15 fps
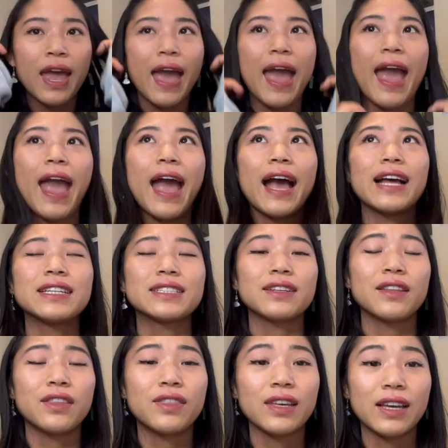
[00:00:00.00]
And
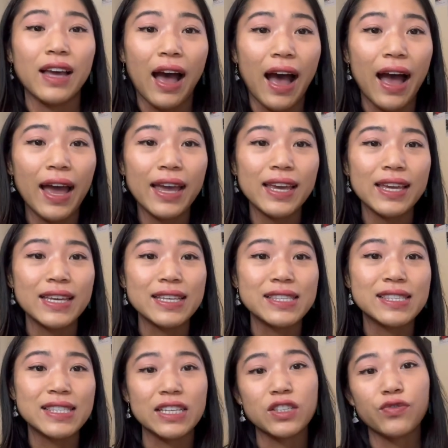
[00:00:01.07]
the guy is
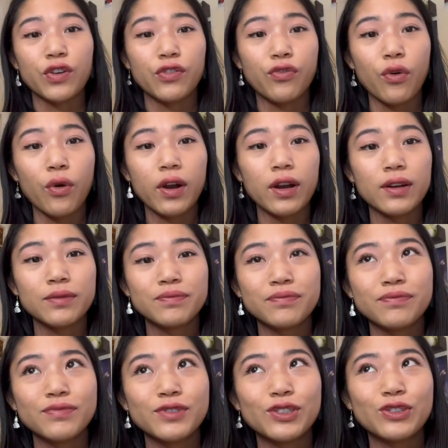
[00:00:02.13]
6'4".
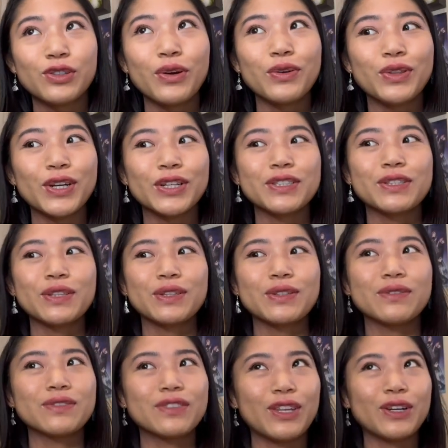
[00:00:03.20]
So
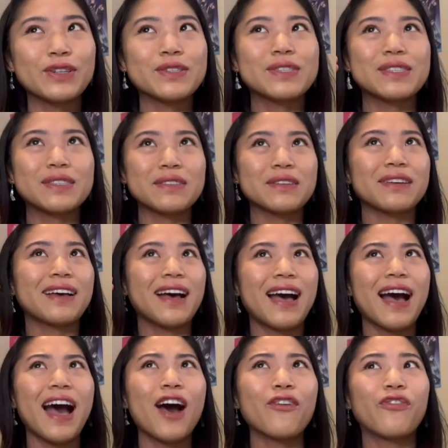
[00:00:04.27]
there's
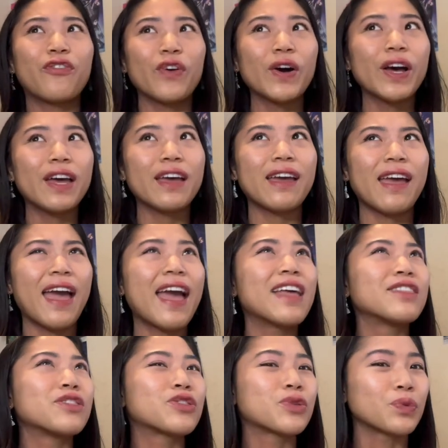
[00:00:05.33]
a foot
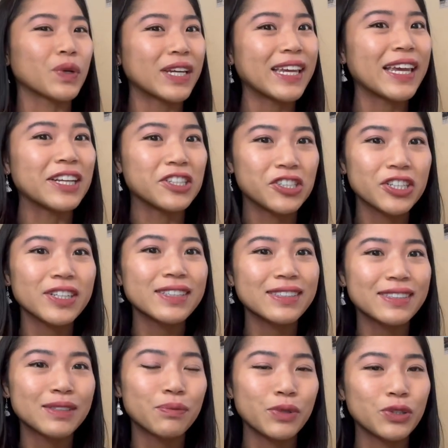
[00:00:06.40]
and 3
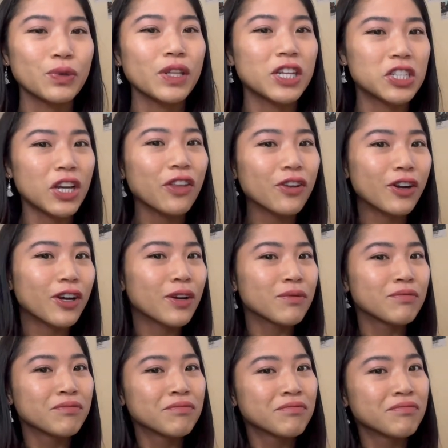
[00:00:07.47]
inches between each other.
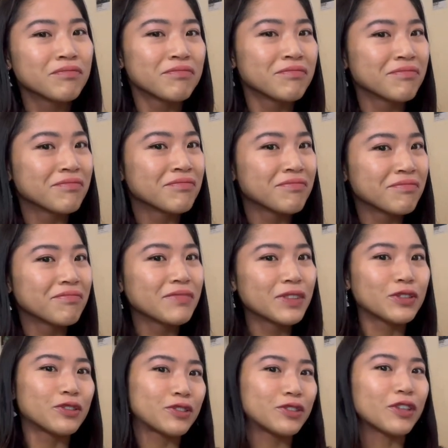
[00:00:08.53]

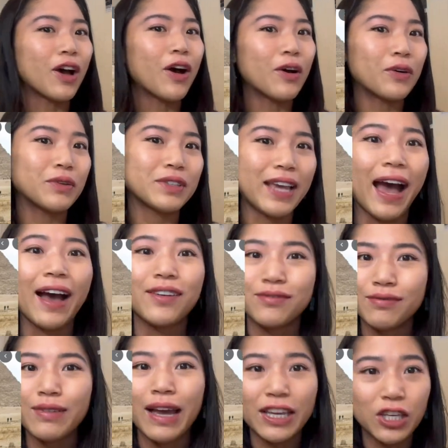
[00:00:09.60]
So yeah,
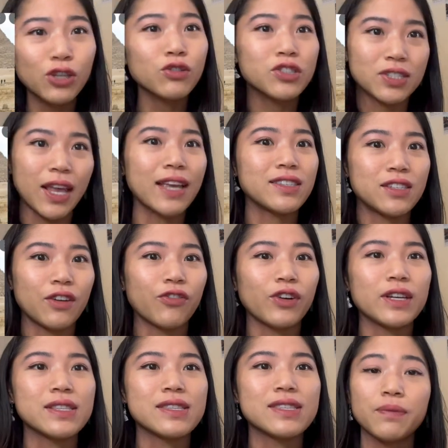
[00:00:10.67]
a huge size
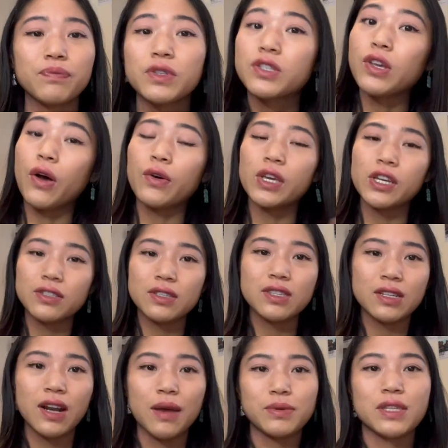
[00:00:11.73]
difference. So here's a
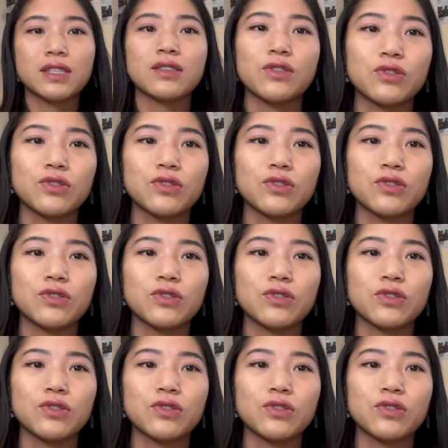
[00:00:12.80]
synopsis of the